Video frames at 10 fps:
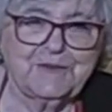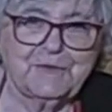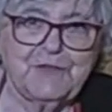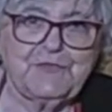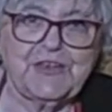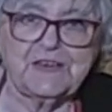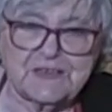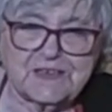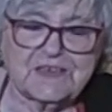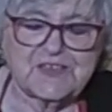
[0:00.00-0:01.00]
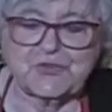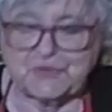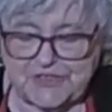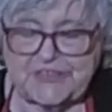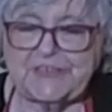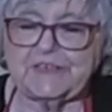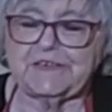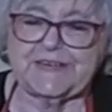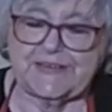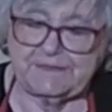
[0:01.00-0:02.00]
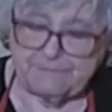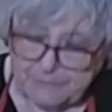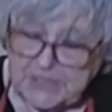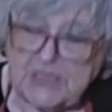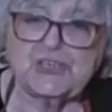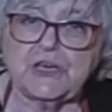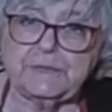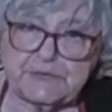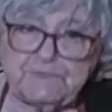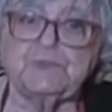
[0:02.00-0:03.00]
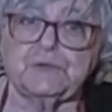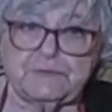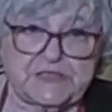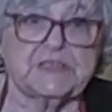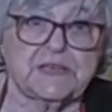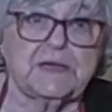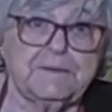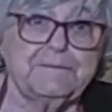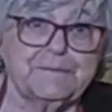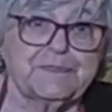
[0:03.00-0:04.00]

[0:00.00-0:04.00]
We've eaten tortilla in many shapes and forms today.